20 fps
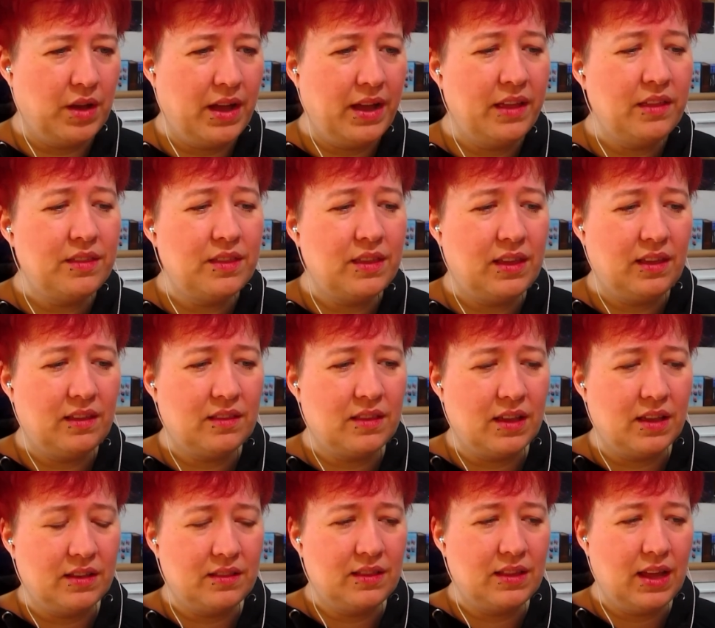I think
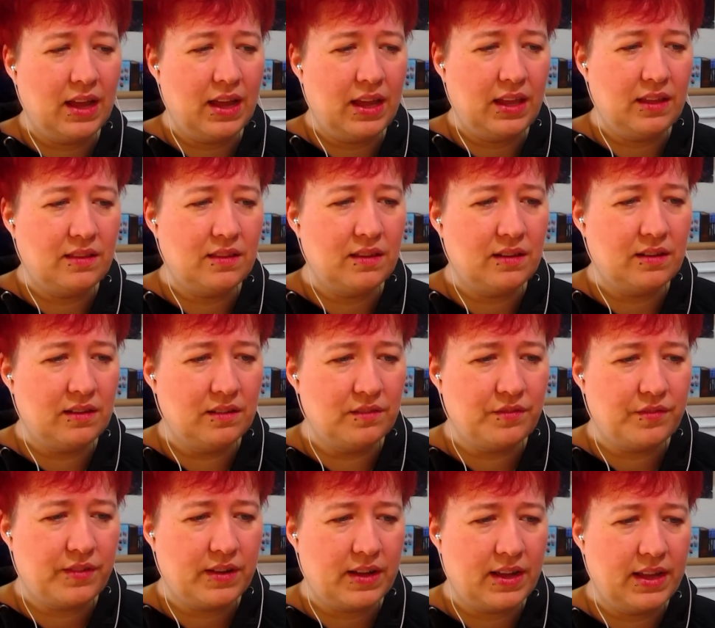that they didn't
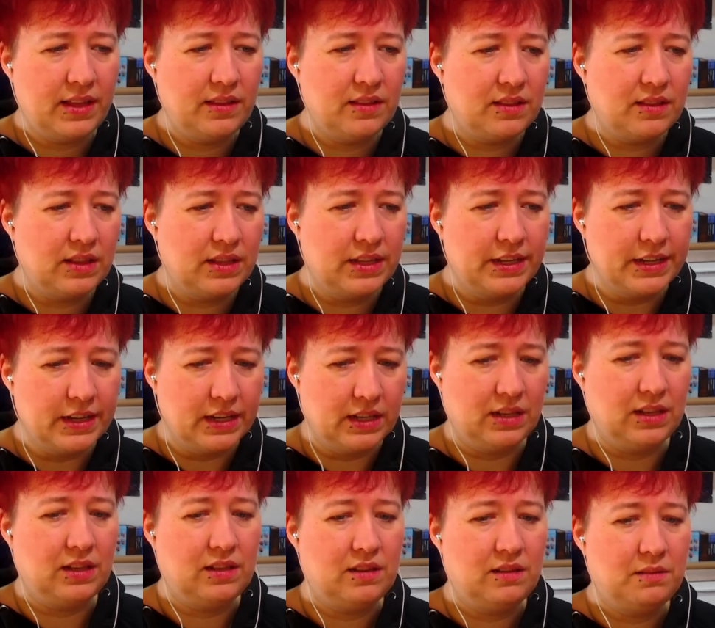find
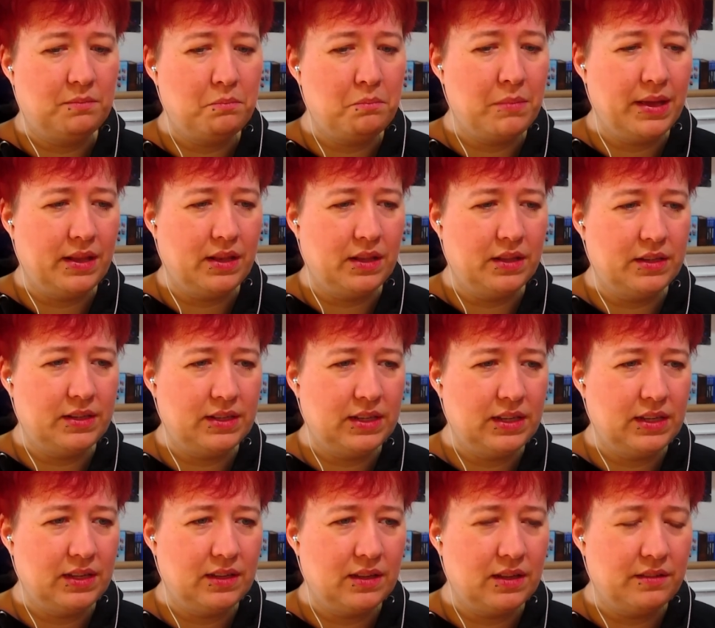little
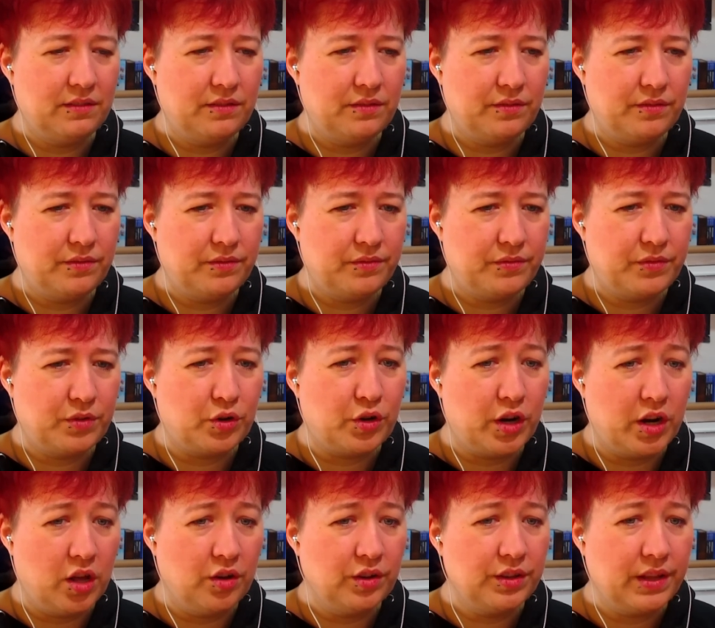melody Look, for a
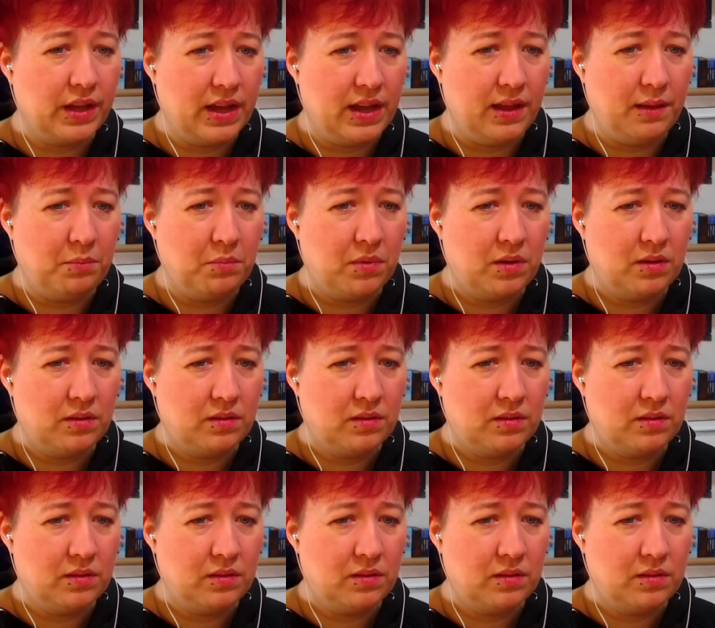long time.